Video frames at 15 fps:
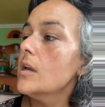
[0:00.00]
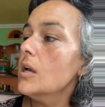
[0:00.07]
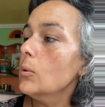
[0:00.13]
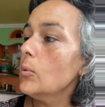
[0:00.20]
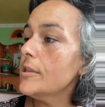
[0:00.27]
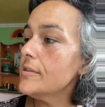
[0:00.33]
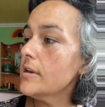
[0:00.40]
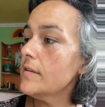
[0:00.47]

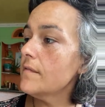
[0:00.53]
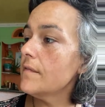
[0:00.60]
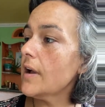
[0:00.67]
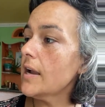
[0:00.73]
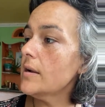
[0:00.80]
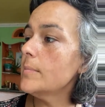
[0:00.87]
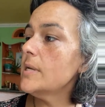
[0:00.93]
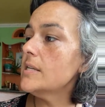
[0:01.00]
When the
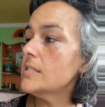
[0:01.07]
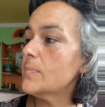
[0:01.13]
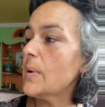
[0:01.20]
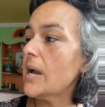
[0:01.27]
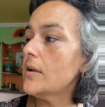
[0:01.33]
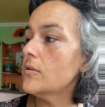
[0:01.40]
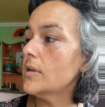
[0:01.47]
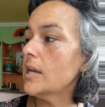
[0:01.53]
environment is
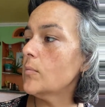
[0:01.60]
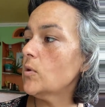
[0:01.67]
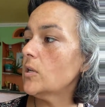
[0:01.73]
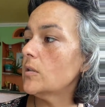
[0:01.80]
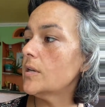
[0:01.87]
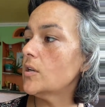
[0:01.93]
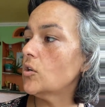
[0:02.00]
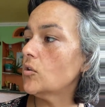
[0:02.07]

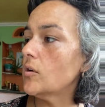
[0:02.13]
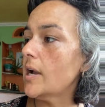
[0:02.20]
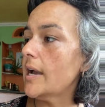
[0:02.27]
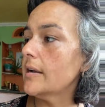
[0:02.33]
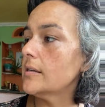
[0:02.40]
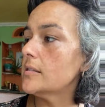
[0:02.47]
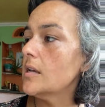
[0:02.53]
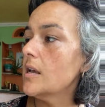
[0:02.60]
biochemically
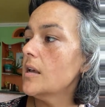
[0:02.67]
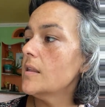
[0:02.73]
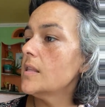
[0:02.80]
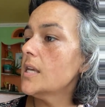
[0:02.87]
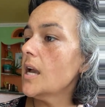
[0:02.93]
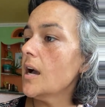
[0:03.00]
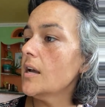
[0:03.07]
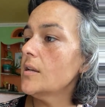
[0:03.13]
correct, the
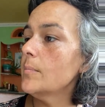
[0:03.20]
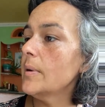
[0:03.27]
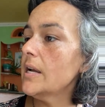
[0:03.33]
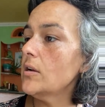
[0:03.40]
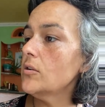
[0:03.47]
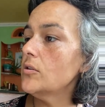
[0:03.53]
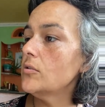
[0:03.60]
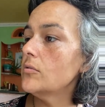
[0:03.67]
unpaired
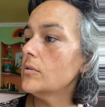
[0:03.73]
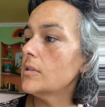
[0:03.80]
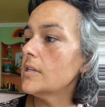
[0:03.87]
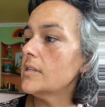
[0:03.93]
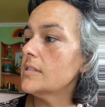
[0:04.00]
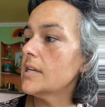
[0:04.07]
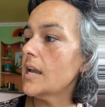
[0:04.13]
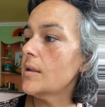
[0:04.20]

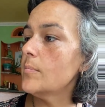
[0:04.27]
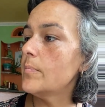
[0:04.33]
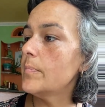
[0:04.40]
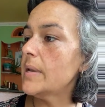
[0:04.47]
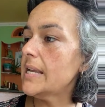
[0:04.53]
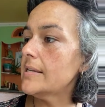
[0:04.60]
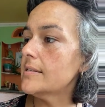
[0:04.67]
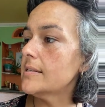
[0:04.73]
nucleotide
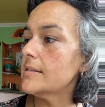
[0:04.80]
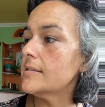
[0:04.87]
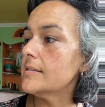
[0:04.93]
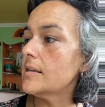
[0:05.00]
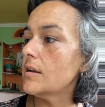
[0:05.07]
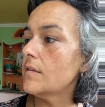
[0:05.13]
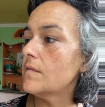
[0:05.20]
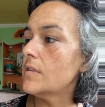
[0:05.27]
bases
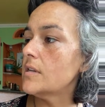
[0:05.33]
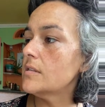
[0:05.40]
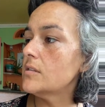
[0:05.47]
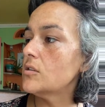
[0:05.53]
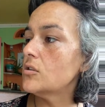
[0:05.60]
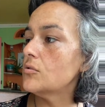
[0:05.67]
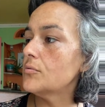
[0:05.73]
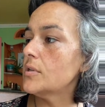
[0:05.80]
of this
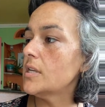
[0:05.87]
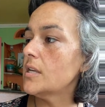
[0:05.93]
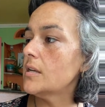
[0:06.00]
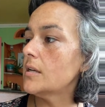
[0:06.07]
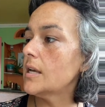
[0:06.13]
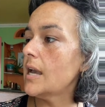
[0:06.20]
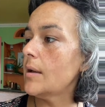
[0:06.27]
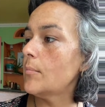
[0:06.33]

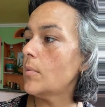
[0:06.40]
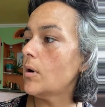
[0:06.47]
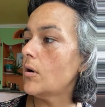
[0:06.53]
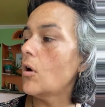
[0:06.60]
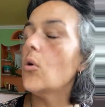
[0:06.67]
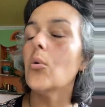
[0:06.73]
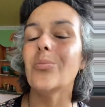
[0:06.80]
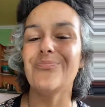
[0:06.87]
unique
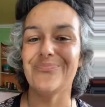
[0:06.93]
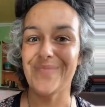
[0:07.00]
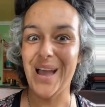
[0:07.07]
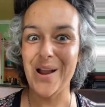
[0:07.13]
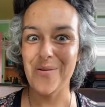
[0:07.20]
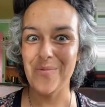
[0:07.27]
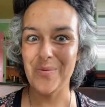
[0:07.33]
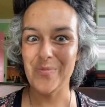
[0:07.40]
Oh, I
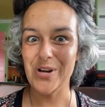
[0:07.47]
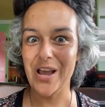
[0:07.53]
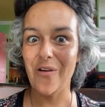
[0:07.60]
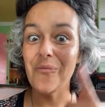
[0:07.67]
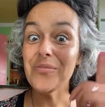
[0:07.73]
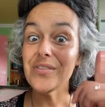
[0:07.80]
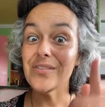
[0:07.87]
remember now.